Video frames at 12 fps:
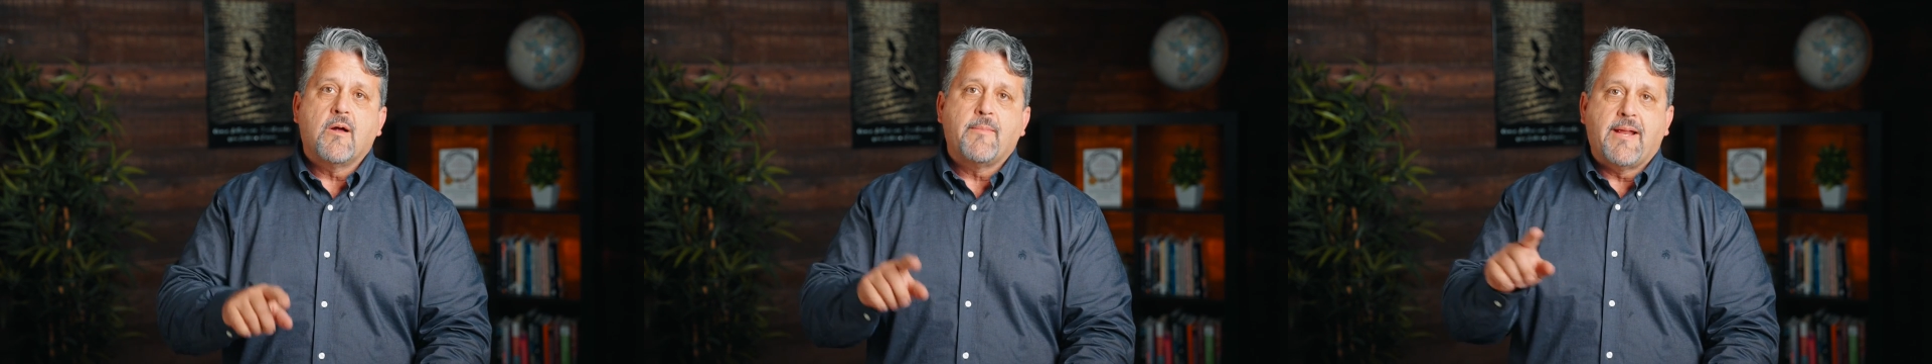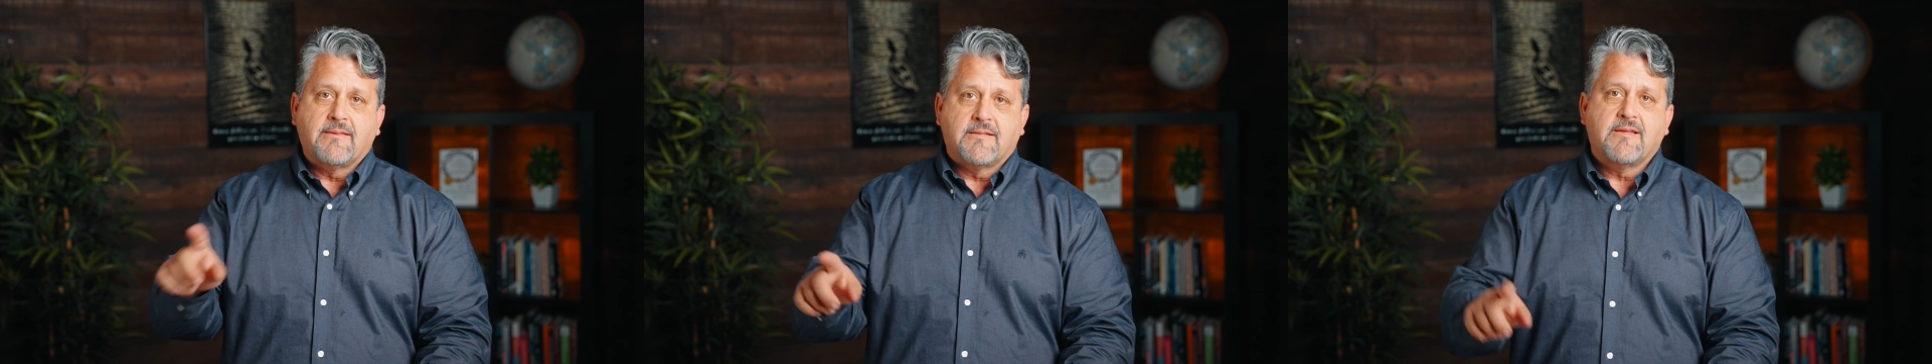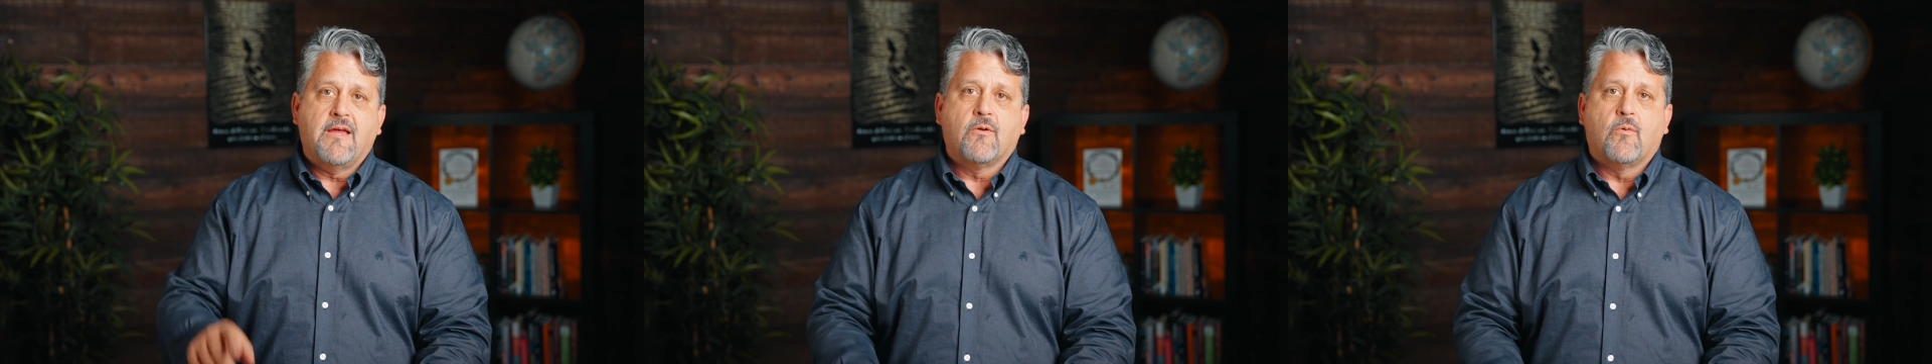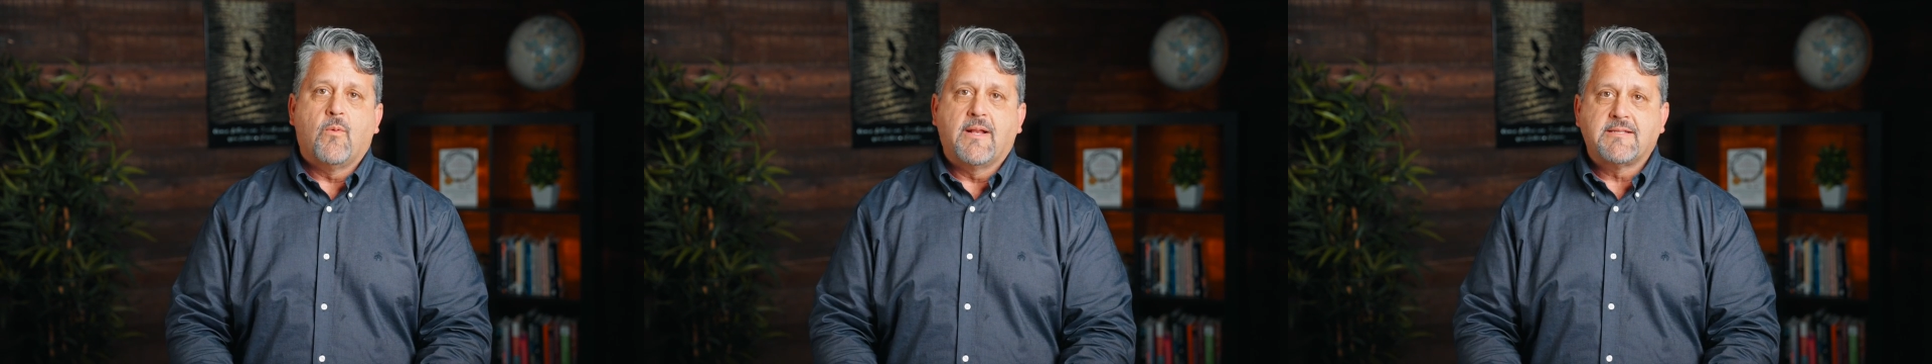come out of the
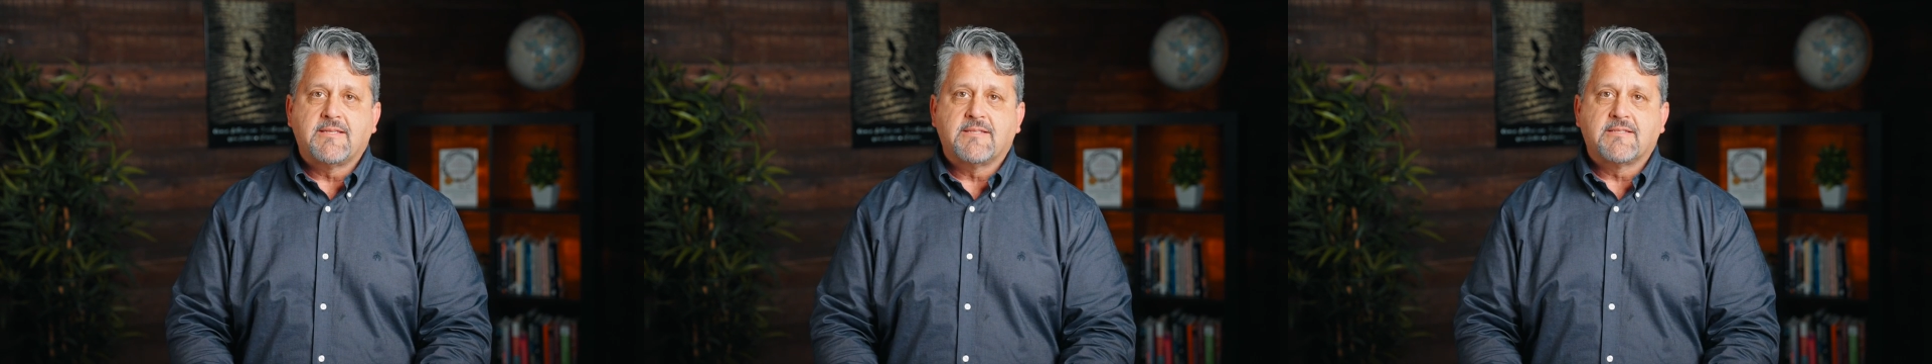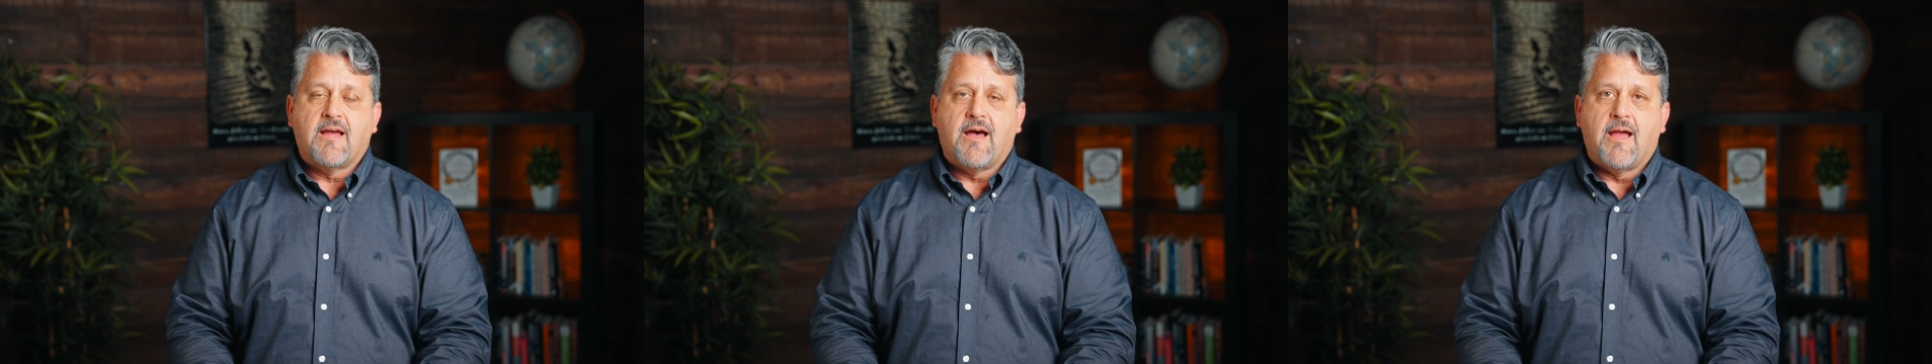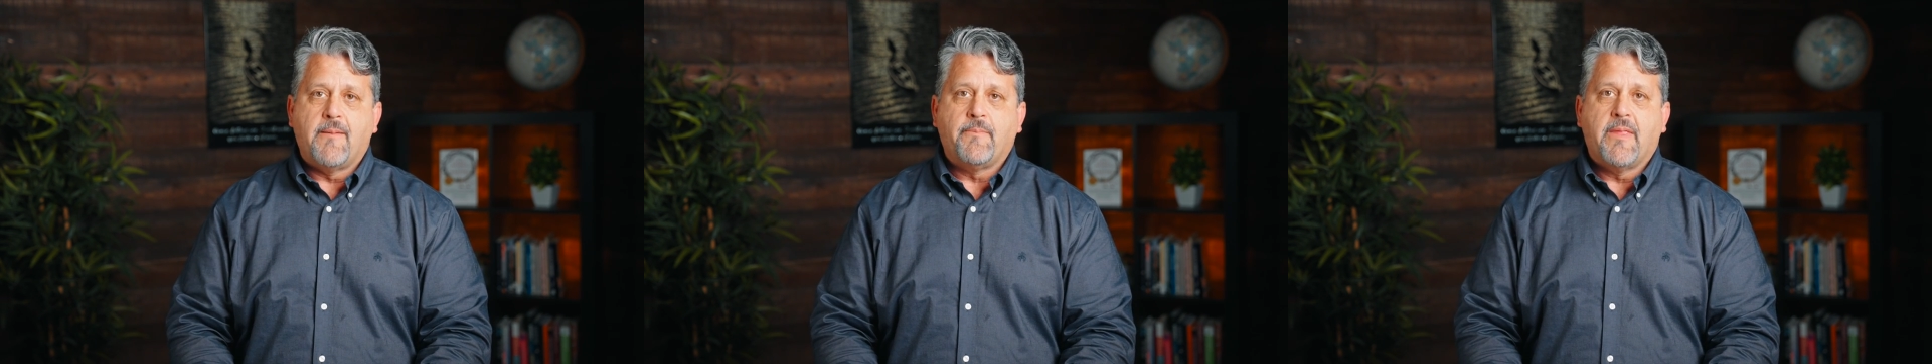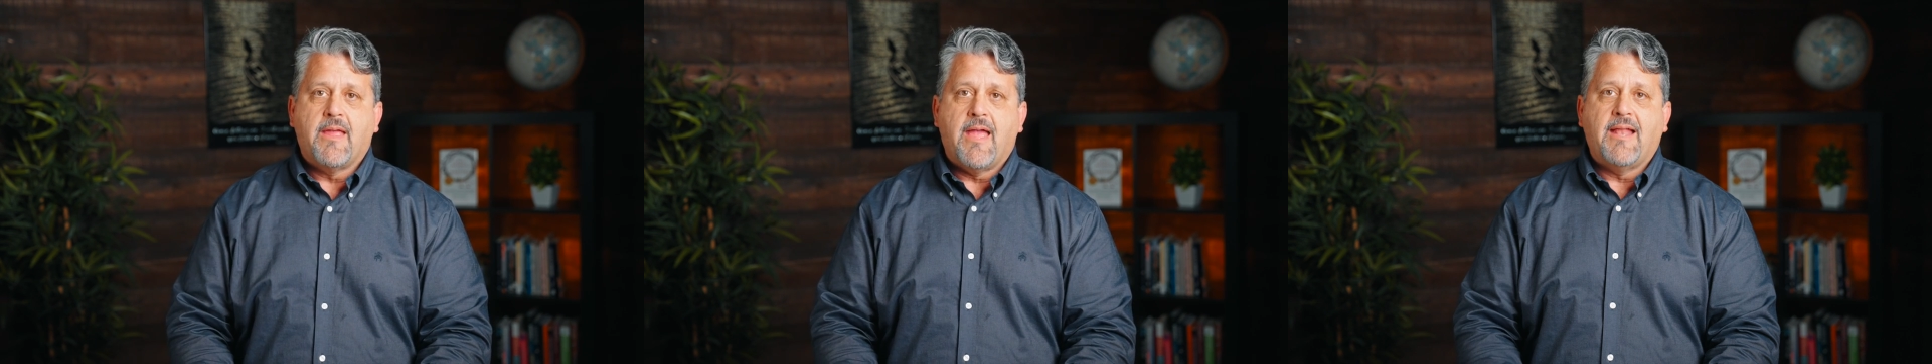tunnel when it's His
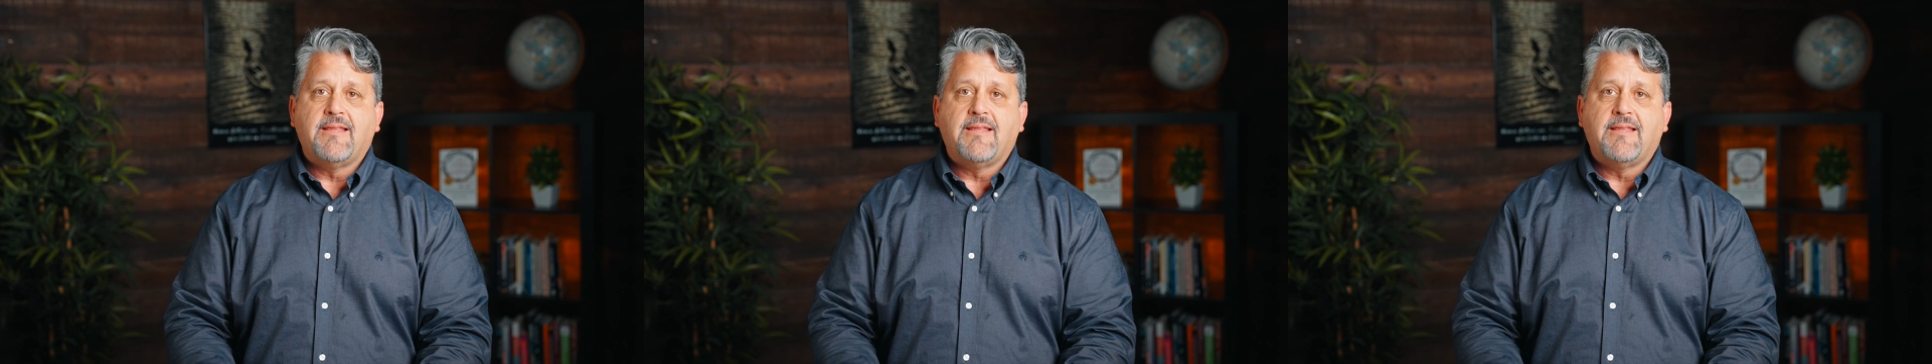time.